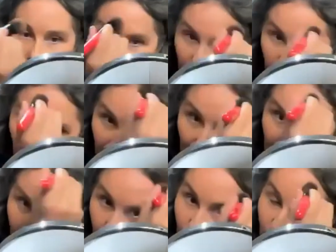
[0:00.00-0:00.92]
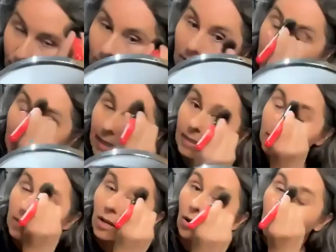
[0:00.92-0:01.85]
So we're now going to really
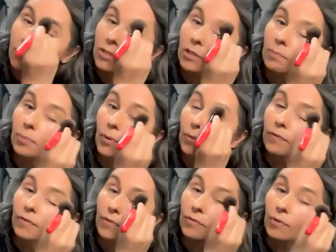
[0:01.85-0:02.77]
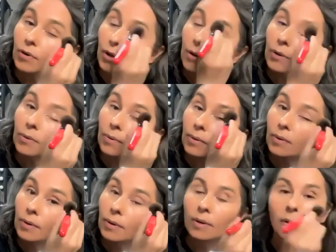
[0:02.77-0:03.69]
start to buff through
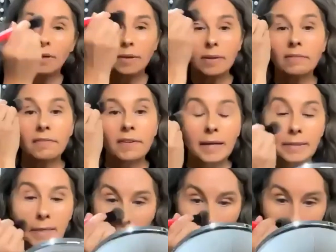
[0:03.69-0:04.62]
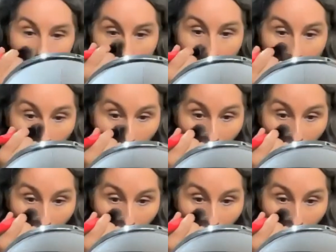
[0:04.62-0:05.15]
the foundation.